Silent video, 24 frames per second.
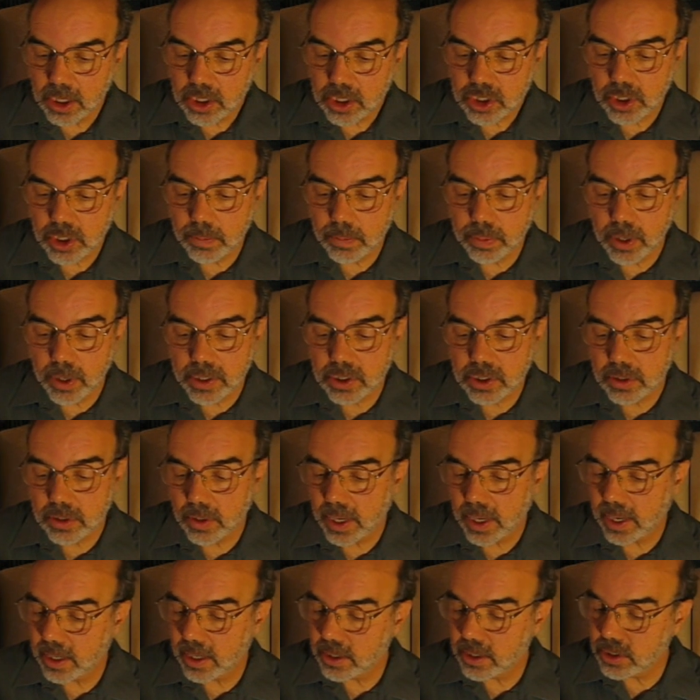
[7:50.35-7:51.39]
She brushed her
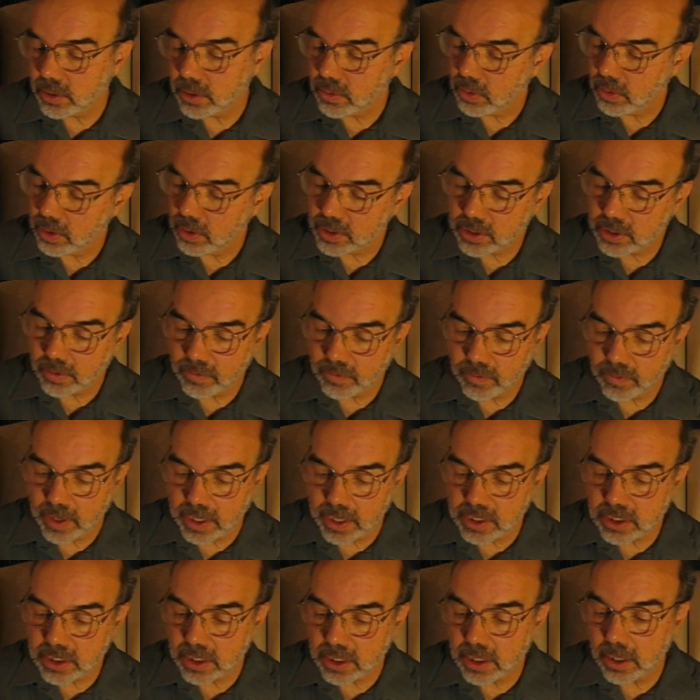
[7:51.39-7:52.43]
hands across her
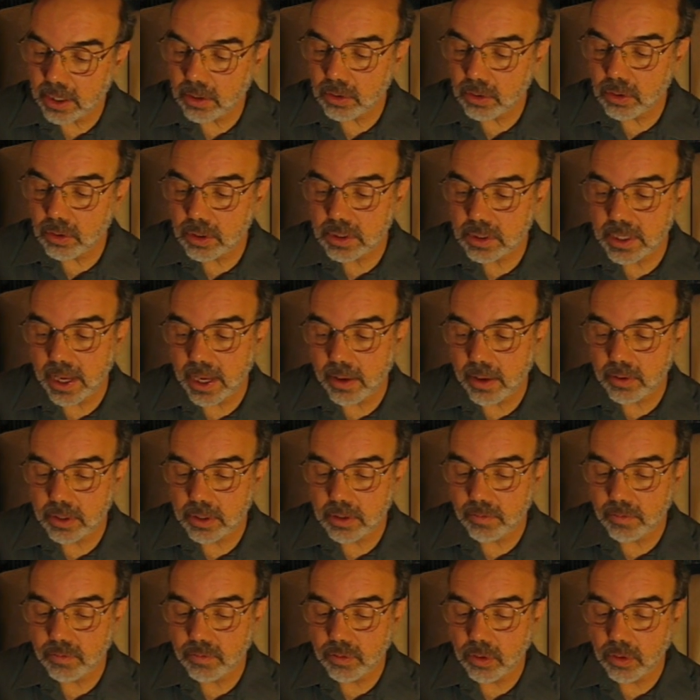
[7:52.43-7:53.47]
face and then looked down
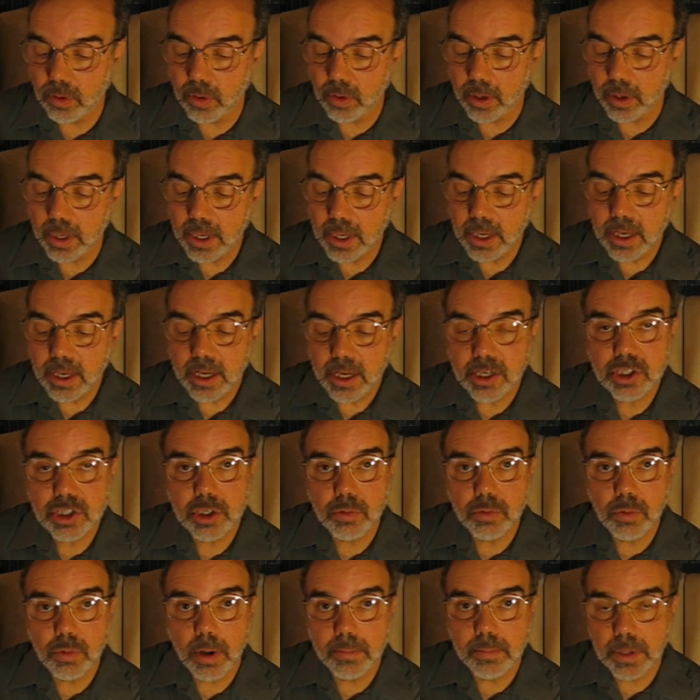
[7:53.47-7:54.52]
at the floor as
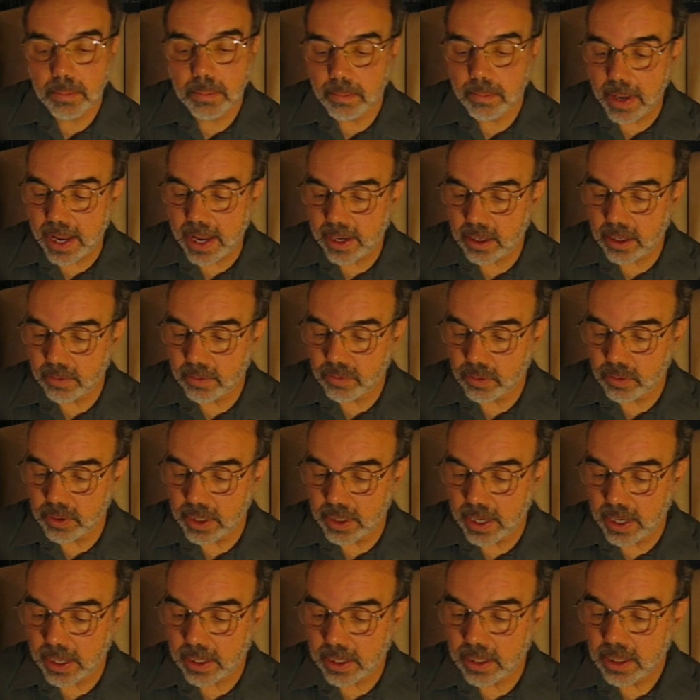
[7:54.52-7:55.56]
she rubbed the back of her
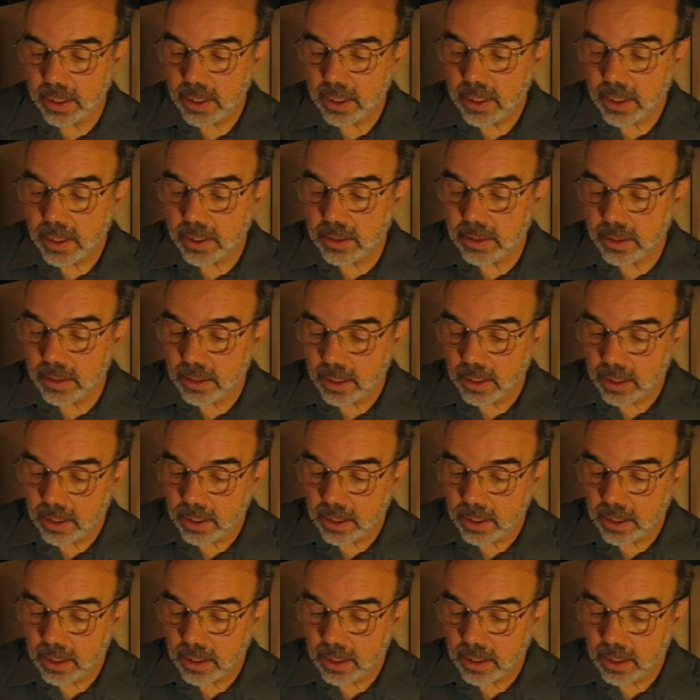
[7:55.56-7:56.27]
neck and